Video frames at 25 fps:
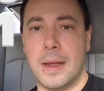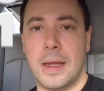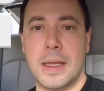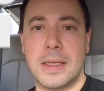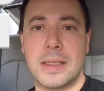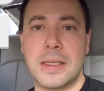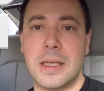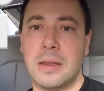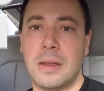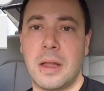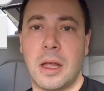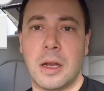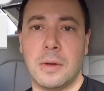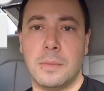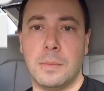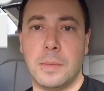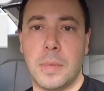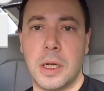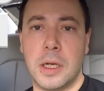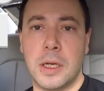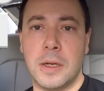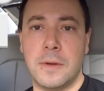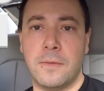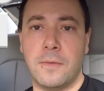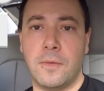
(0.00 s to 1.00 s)
It's a lot of
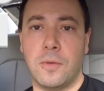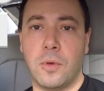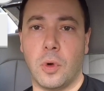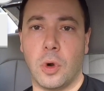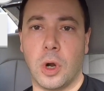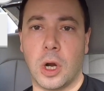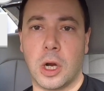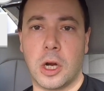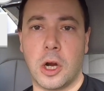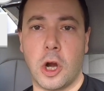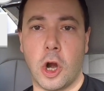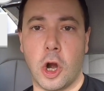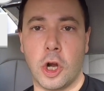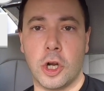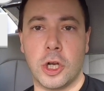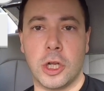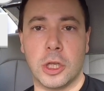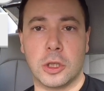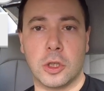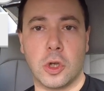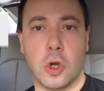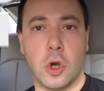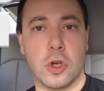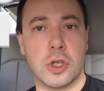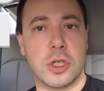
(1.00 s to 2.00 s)
money for a car
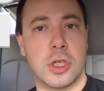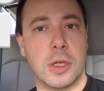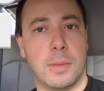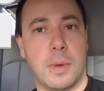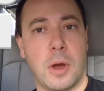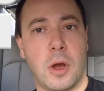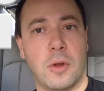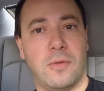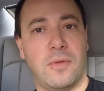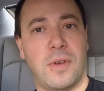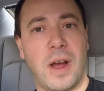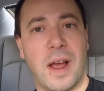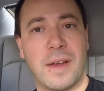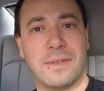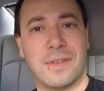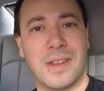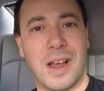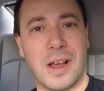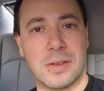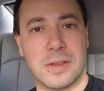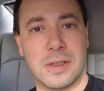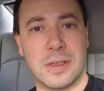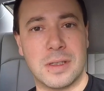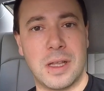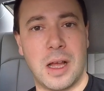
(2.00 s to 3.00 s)
that costs about
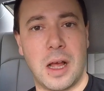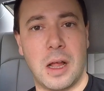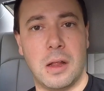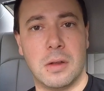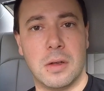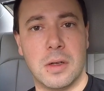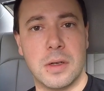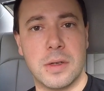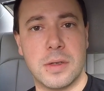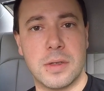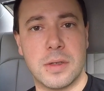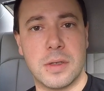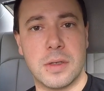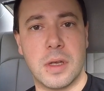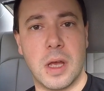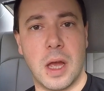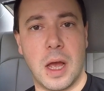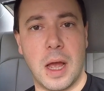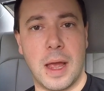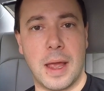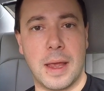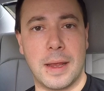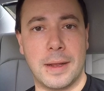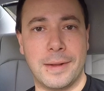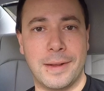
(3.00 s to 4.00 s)
$5,000.
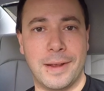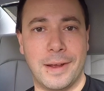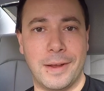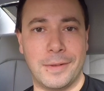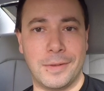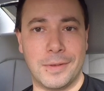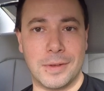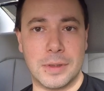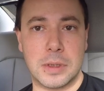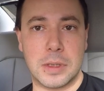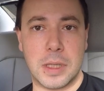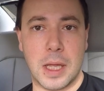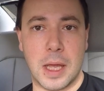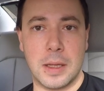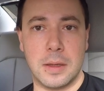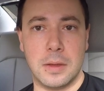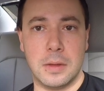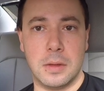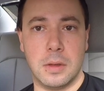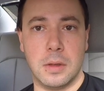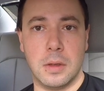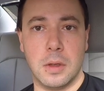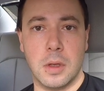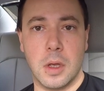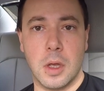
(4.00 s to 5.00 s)
I understand.